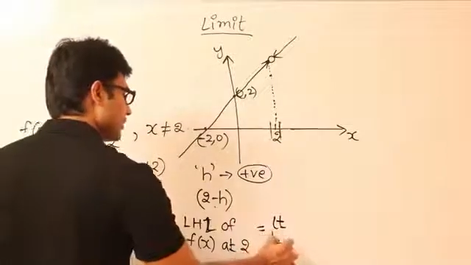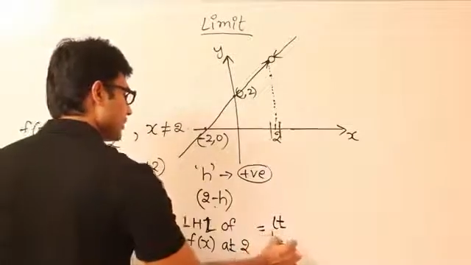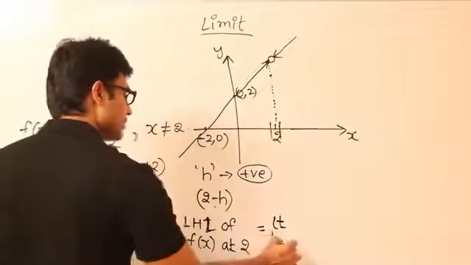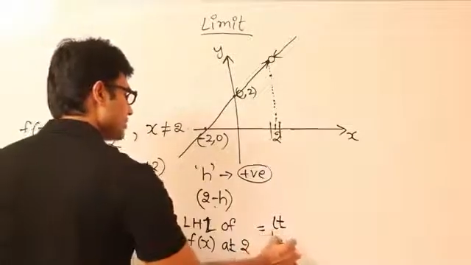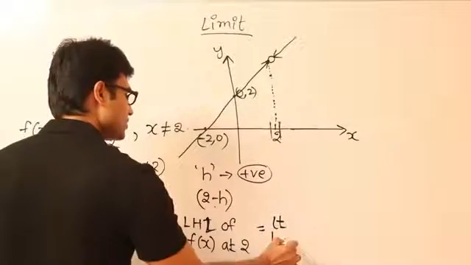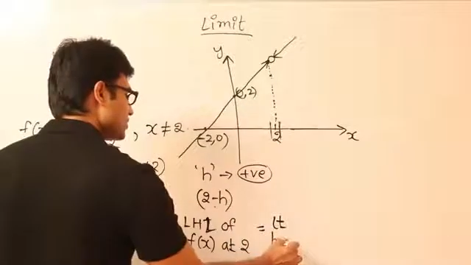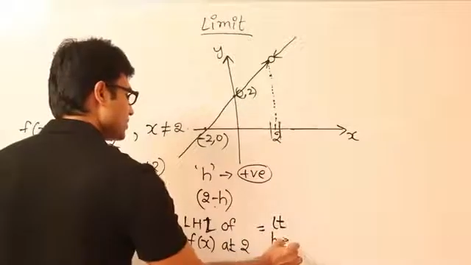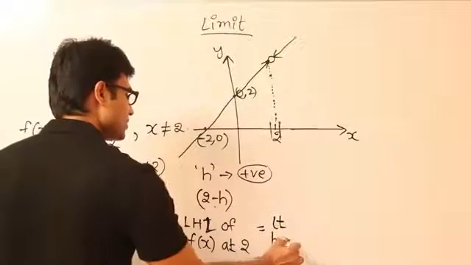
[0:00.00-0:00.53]

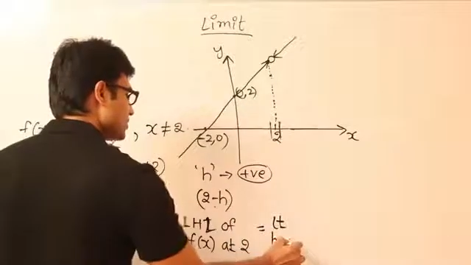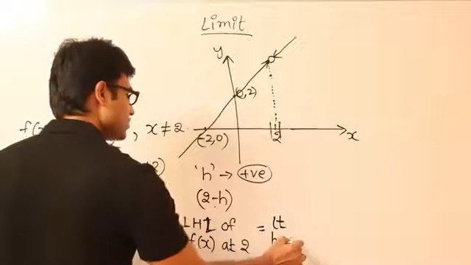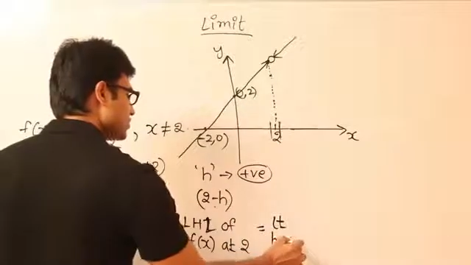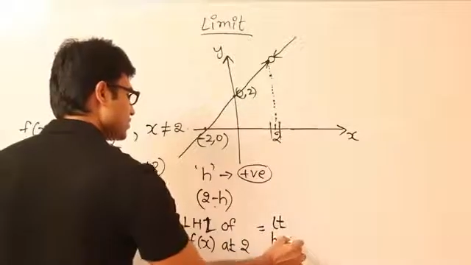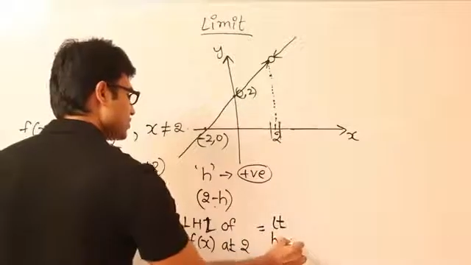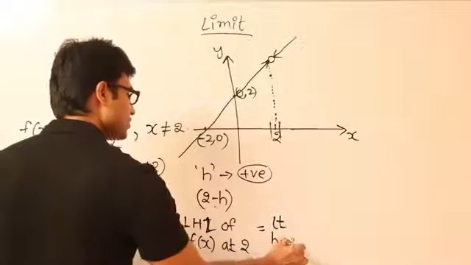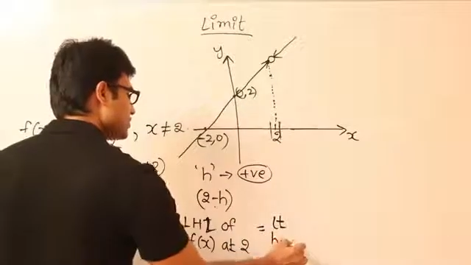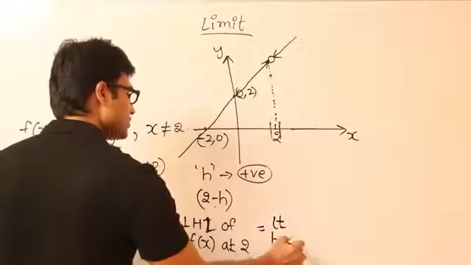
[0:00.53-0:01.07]
h tends
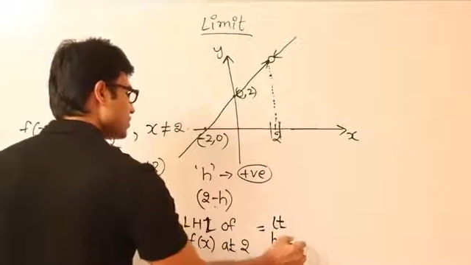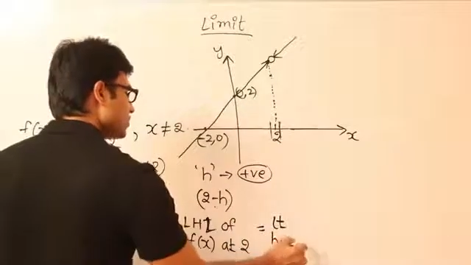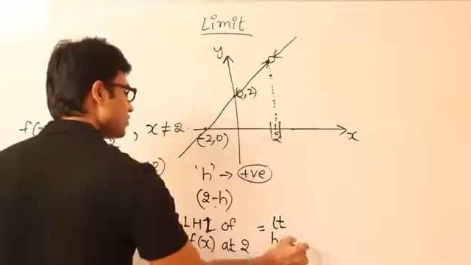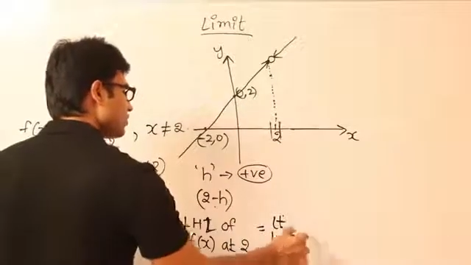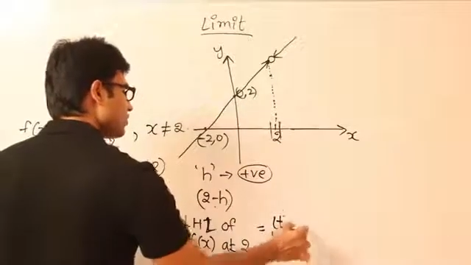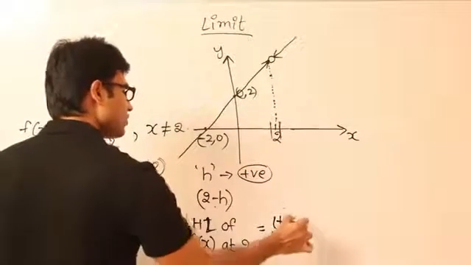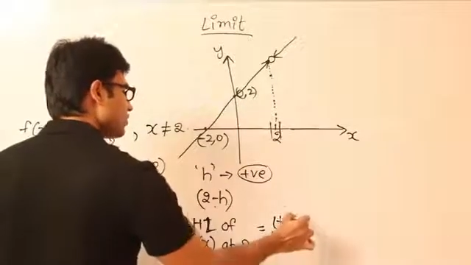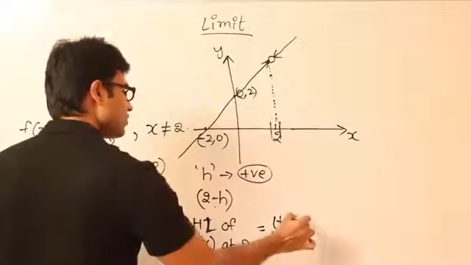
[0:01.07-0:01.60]
to
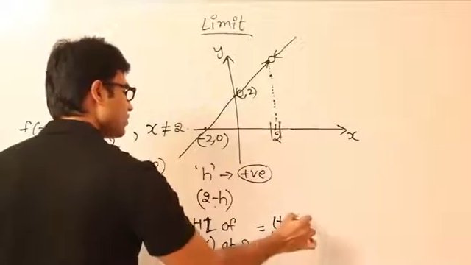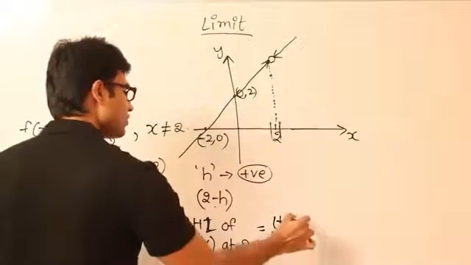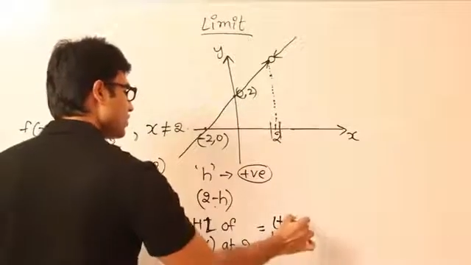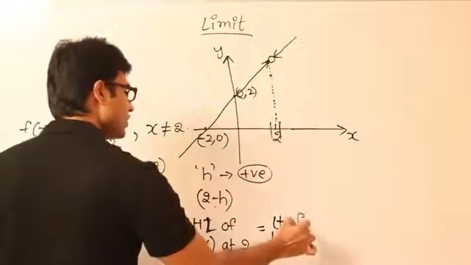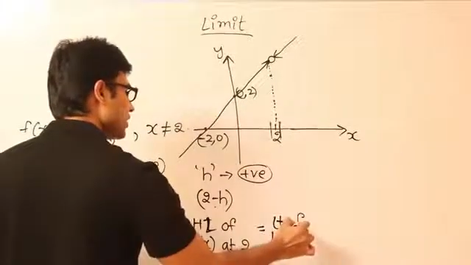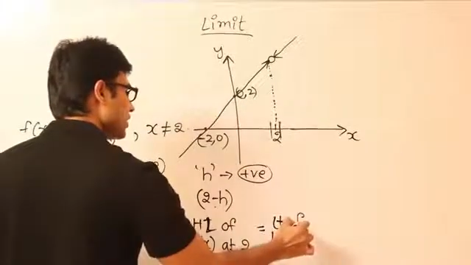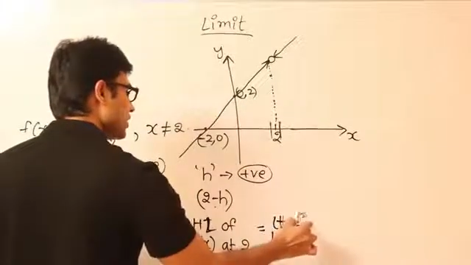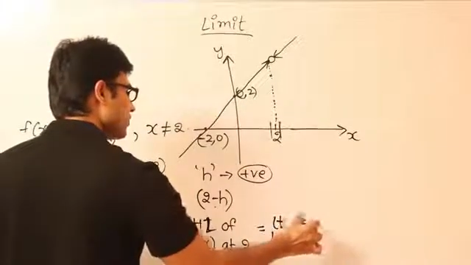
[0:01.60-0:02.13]
0
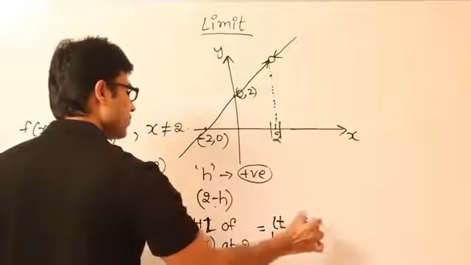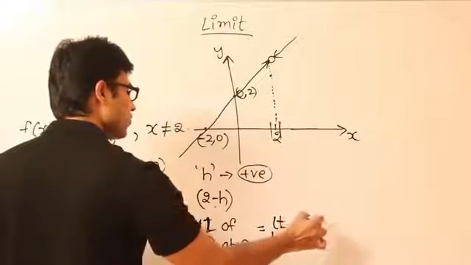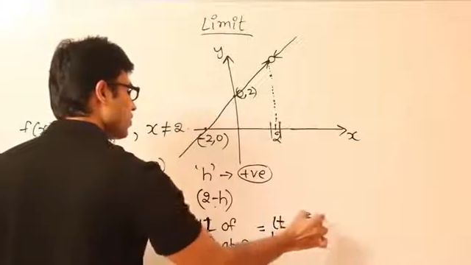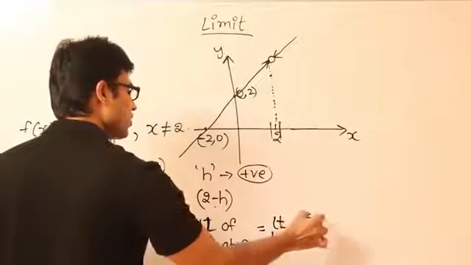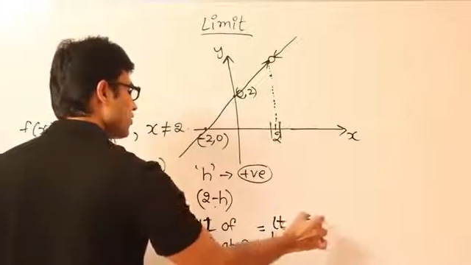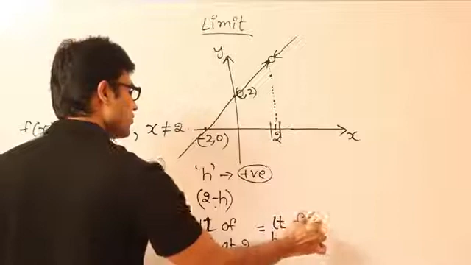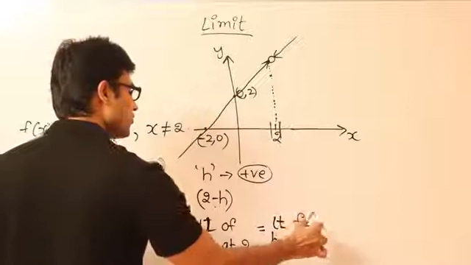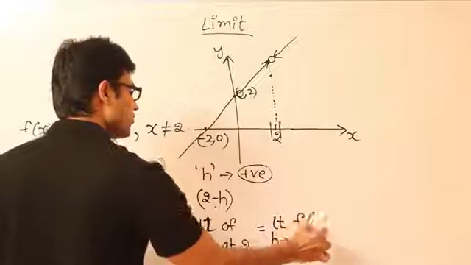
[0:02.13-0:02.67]
f
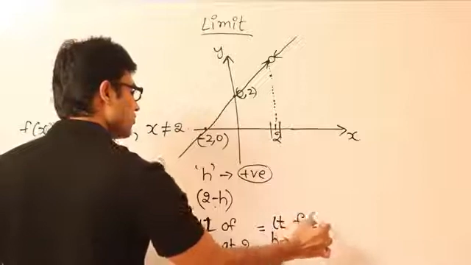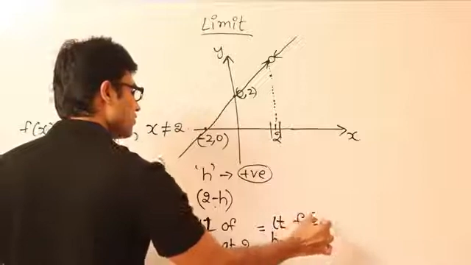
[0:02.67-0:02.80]
of